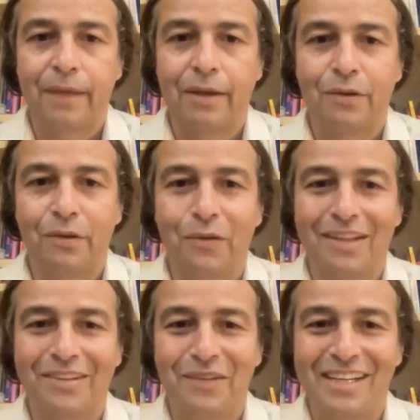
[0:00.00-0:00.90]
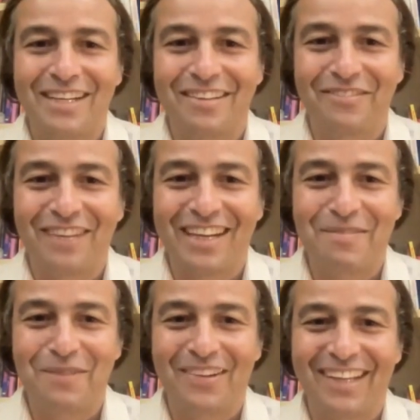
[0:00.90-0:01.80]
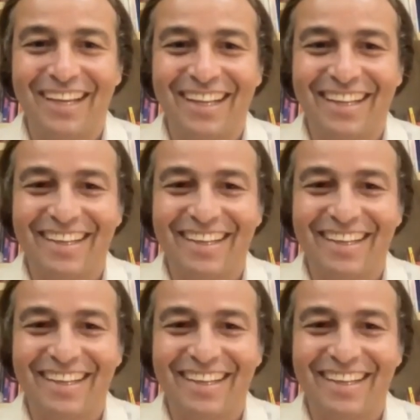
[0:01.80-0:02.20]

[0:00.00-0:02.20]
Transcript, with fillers: i don't know what richard think about that